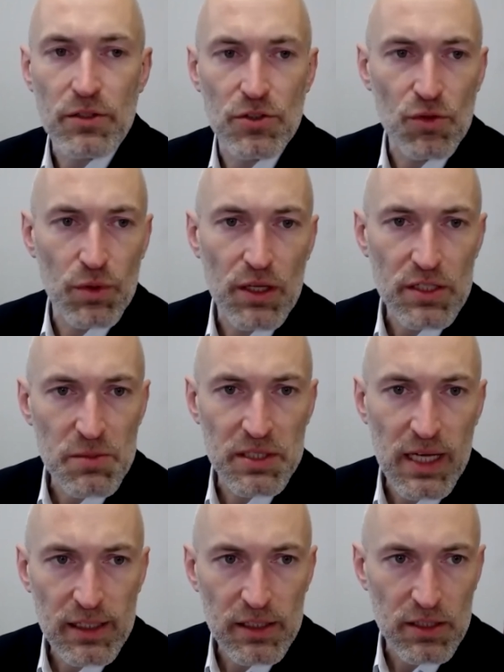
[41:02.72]
do with
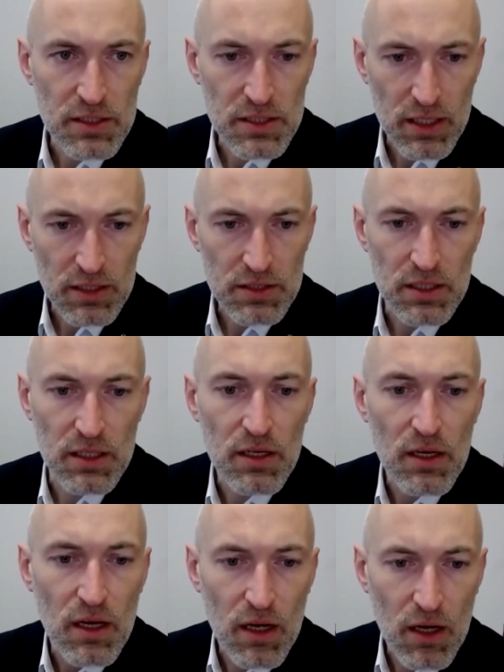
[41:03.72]
hospitality sector,
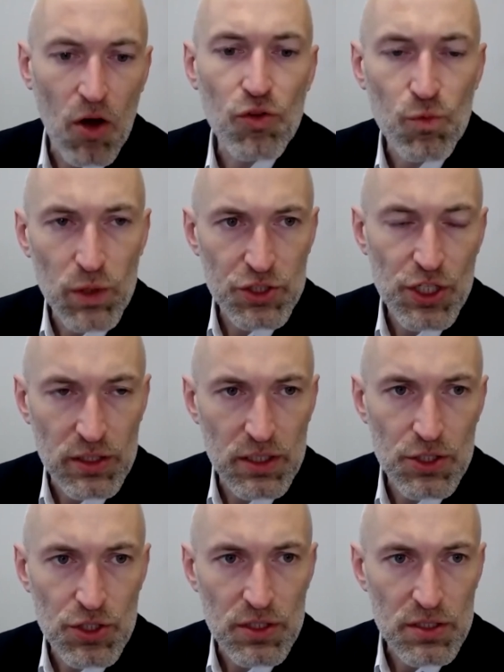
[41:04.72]
on which
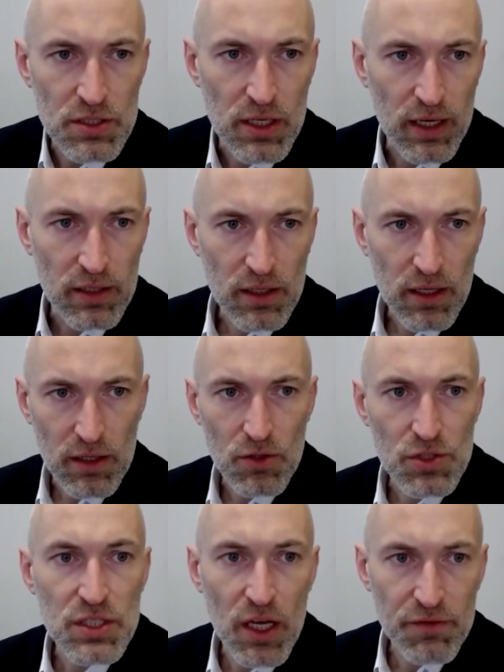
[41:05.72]
conditions can
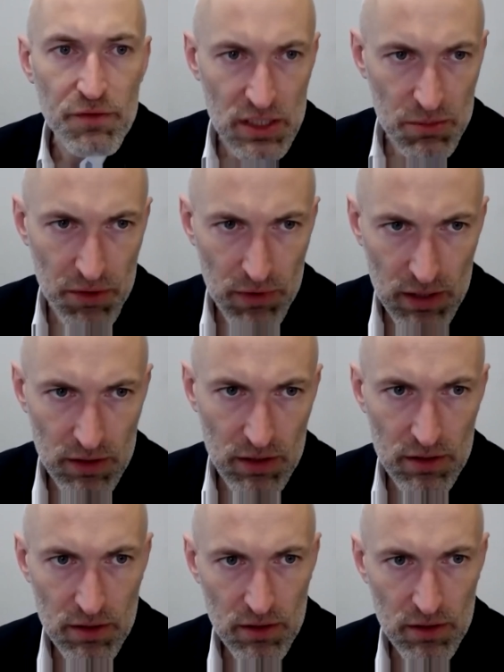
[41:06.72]
those services be rendered.